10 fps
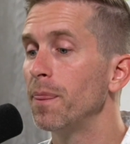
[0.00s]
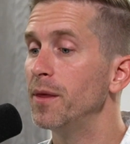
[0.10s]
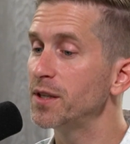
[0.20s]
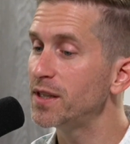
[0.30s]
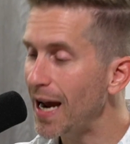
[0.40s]

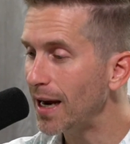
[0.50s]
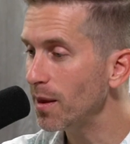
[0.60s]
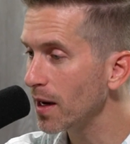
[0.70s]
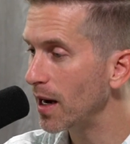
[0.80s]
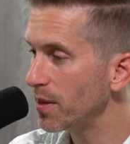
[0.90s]
The
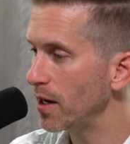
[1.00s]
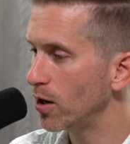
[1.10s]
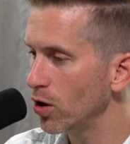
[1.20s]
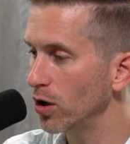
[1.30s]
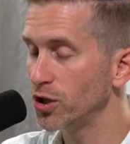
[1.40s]
second thing I
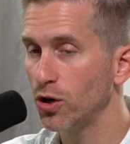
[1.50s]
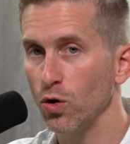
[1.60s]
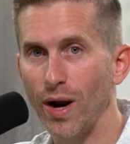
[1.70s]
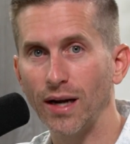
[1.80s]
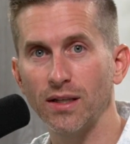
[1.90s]
think courage
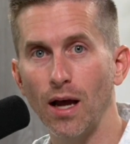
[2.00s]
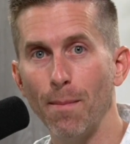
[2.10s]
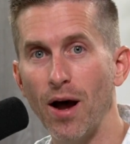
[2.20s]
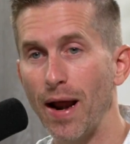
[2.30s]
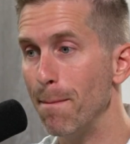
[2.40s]
corrects about a